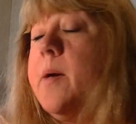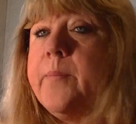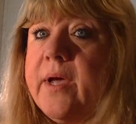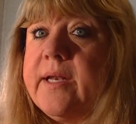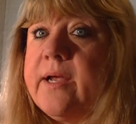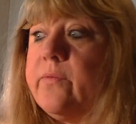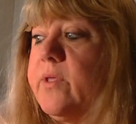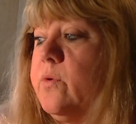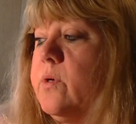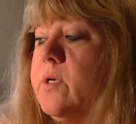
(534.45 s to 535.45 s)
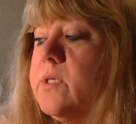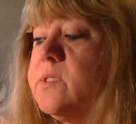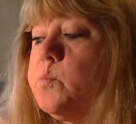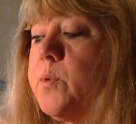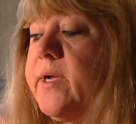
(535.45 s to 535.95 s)
But now when you
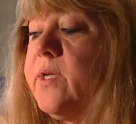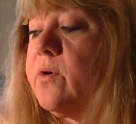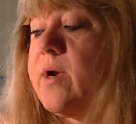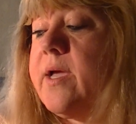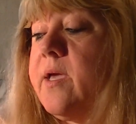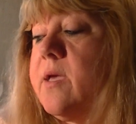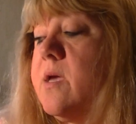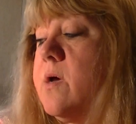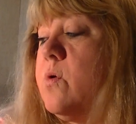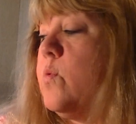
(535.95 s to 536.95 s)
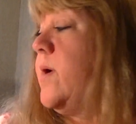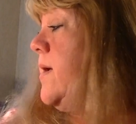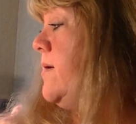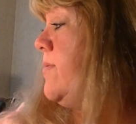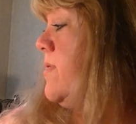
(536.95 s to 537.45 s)
spray your egg
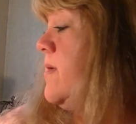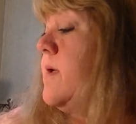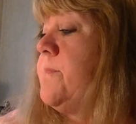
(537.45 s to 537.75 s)
with